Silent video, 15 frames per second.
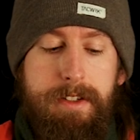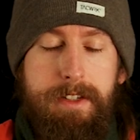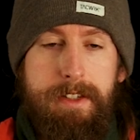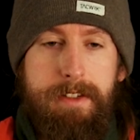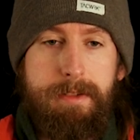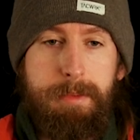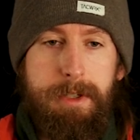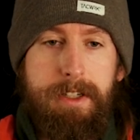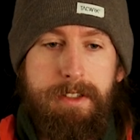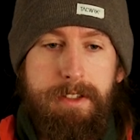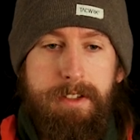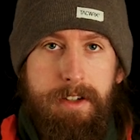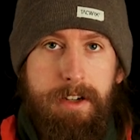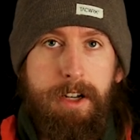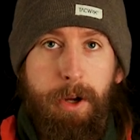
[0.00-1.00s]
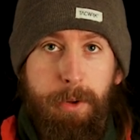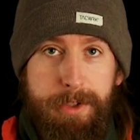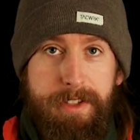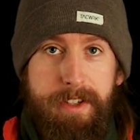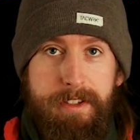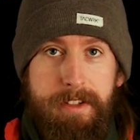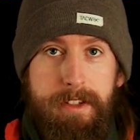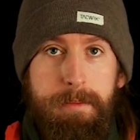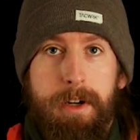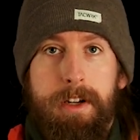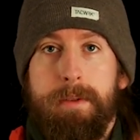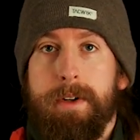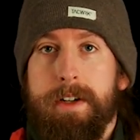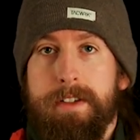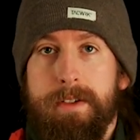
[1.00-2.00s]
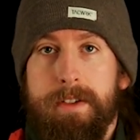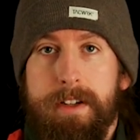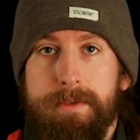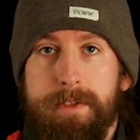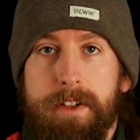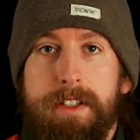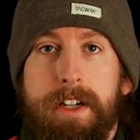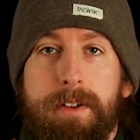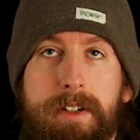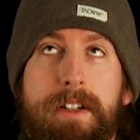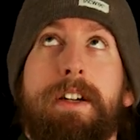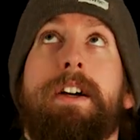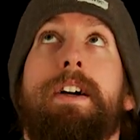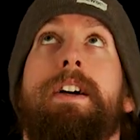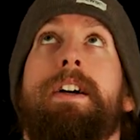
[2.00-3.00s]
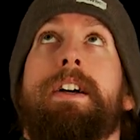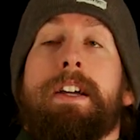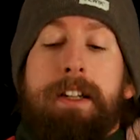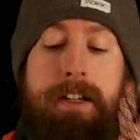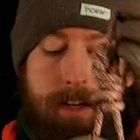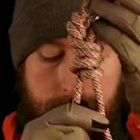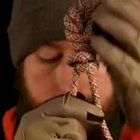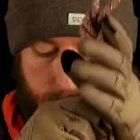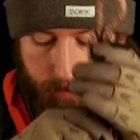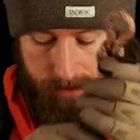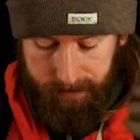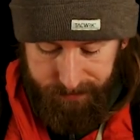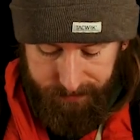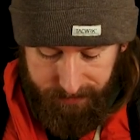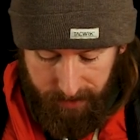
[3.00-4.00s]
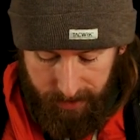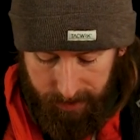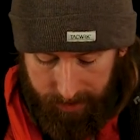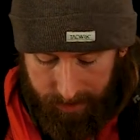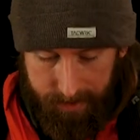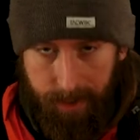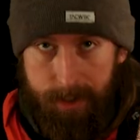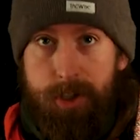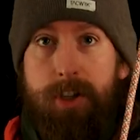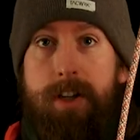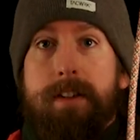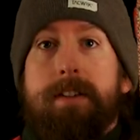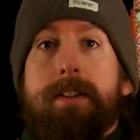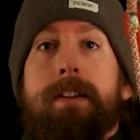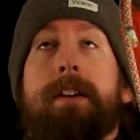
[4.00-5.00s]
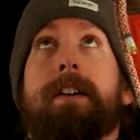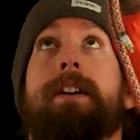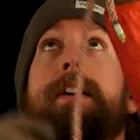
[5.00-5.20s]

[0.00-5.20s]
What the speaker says: this has to be a closed system, otherwise you can fall down. Now I attach this